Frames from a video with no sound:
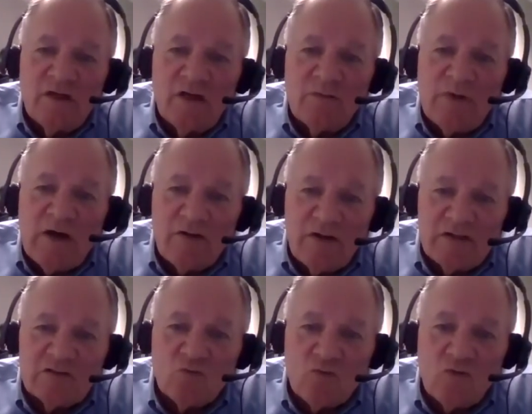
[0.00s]
about
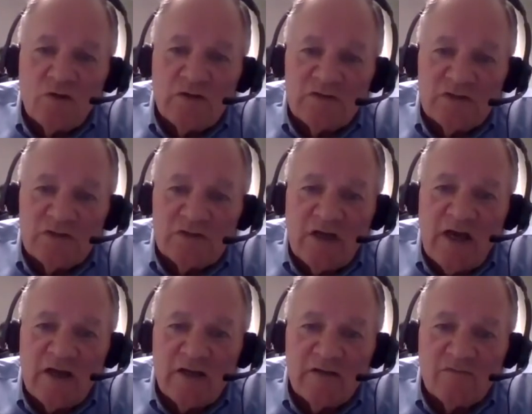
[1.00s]
its role in
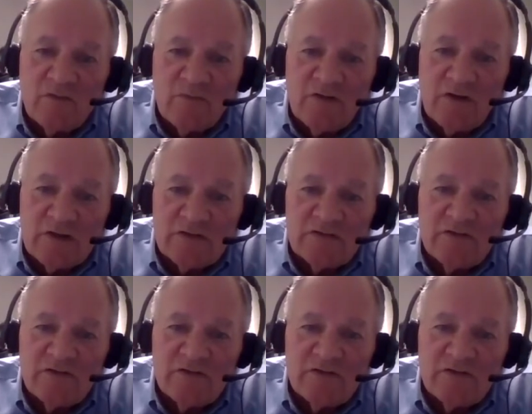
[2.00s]
society from this